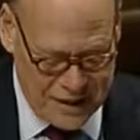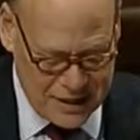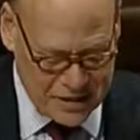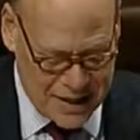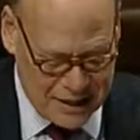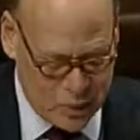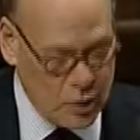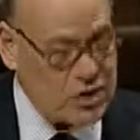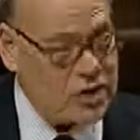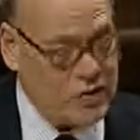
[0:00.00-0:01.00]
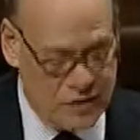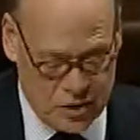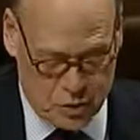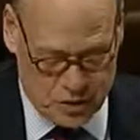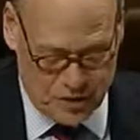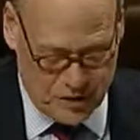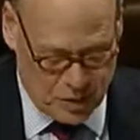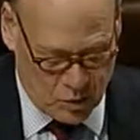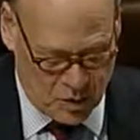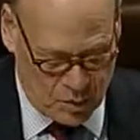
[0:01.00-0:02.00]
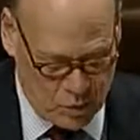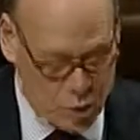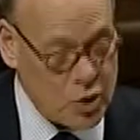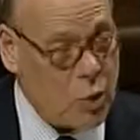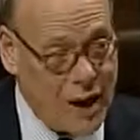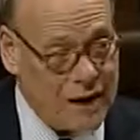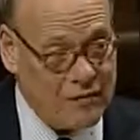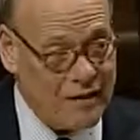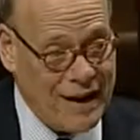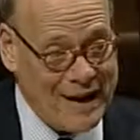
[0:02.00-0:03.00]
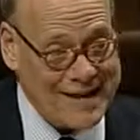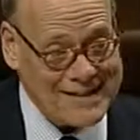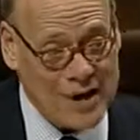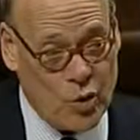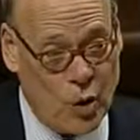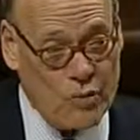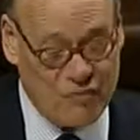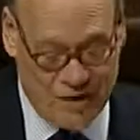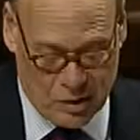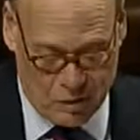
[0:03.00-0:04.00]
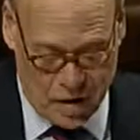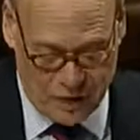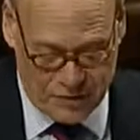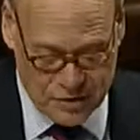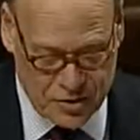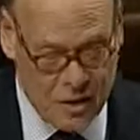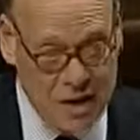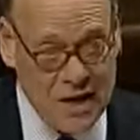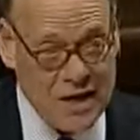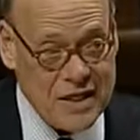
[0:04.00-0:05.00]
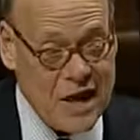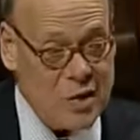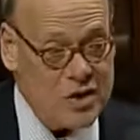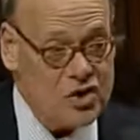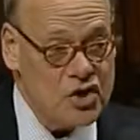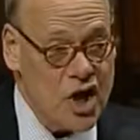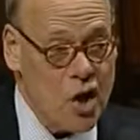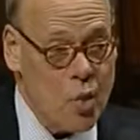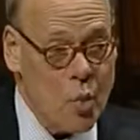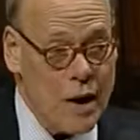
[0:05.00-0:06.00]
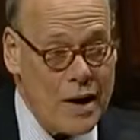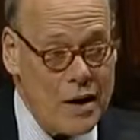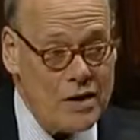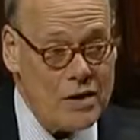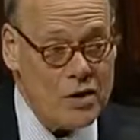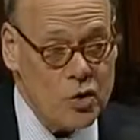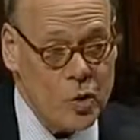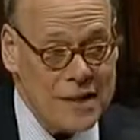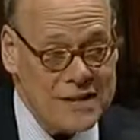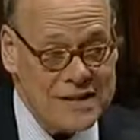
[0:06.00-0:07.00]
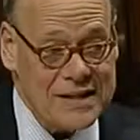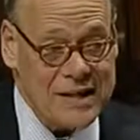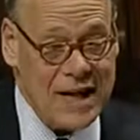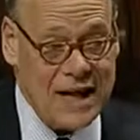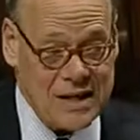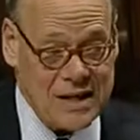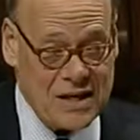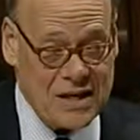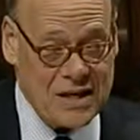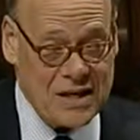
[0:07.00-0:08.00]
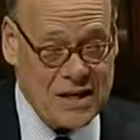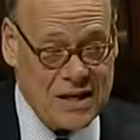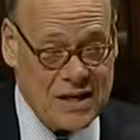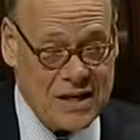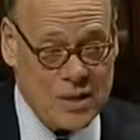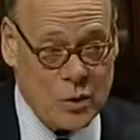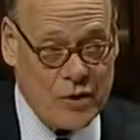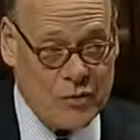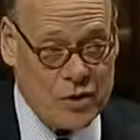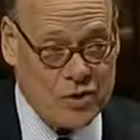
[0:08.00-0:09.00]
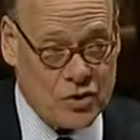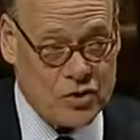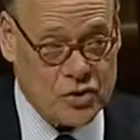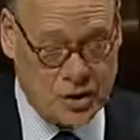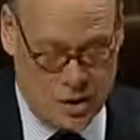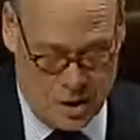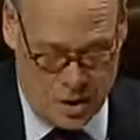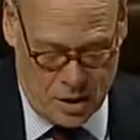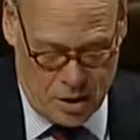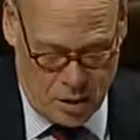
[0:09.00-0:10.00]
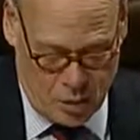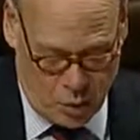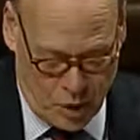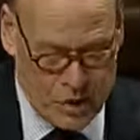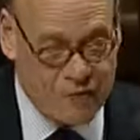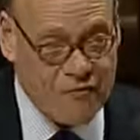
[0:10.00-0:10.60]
exactly which individuals in the federal government would qualify as a, quote, federal officer. There is nowhere in the U.S. that I have seen, and we've researched it, where